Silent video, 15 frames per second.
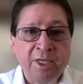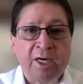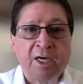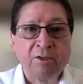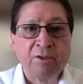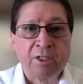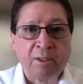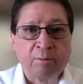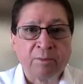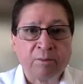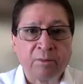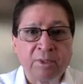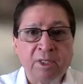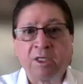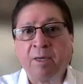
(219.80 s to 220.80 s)
you tell
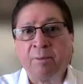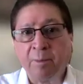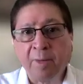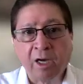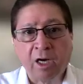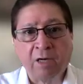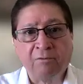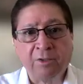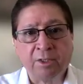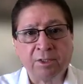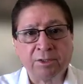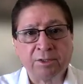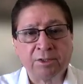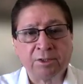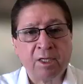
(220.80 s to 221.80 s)
them, yeah, come to my
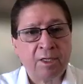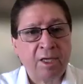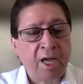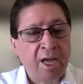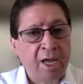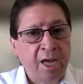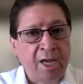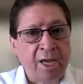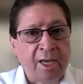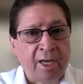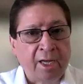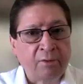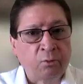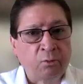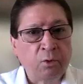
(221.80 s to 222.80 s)
office
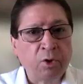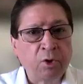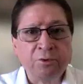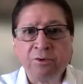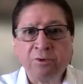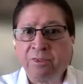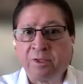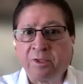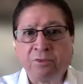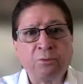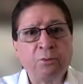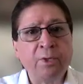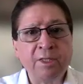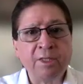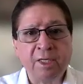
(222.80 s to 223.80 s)
and we'll go through
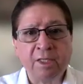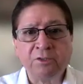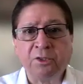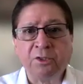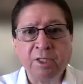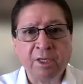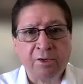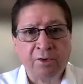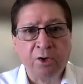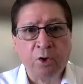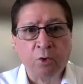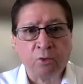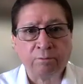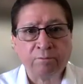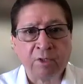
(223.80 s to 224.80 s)
the three things you need to
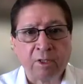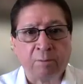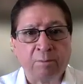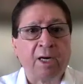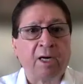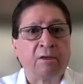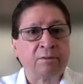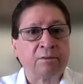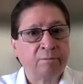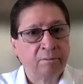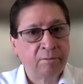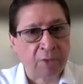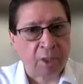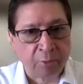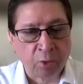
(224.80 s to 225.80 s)
know
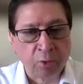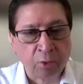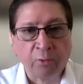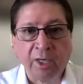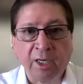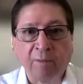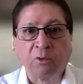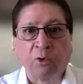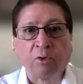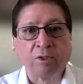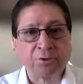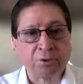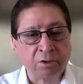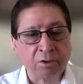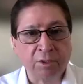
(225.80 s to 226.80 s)
about program
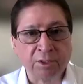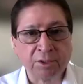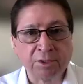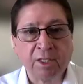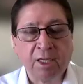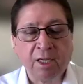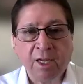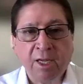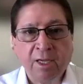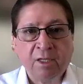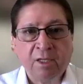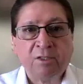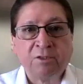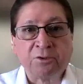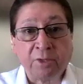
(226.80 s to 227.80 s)
or a service.
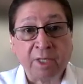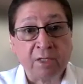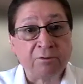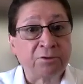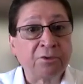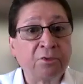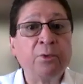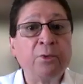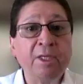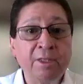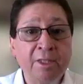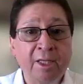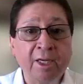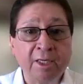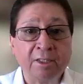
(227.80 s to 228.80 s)
So now there's
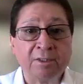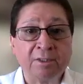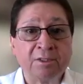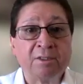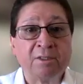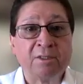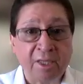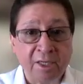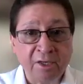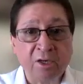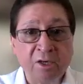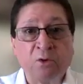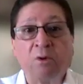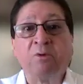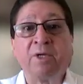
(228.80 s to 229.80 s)
three things.
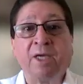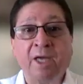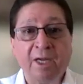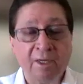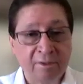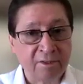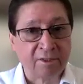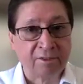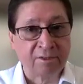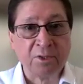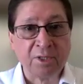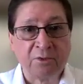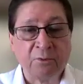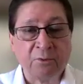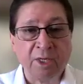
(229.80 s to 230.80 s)
They know, okay,
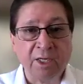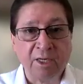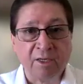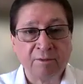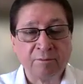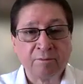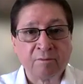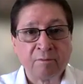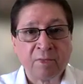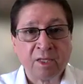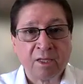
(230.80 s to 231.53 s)
there's only three.